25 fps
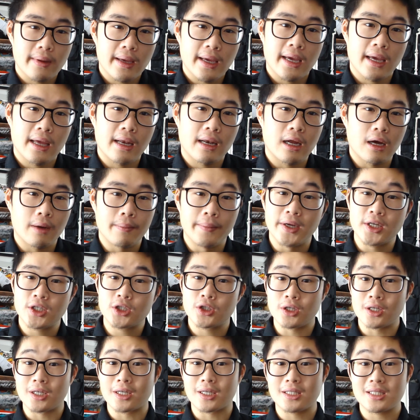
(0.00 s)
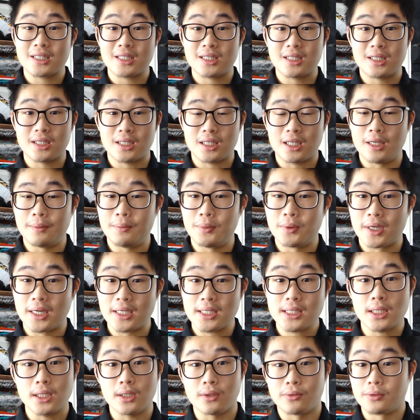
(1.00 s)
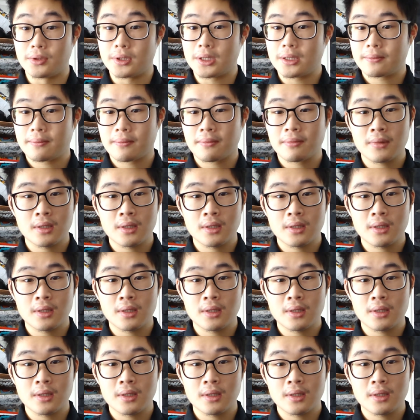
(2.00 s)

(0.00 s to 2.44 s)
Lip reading: and I'll make sure to keep you guys tuned.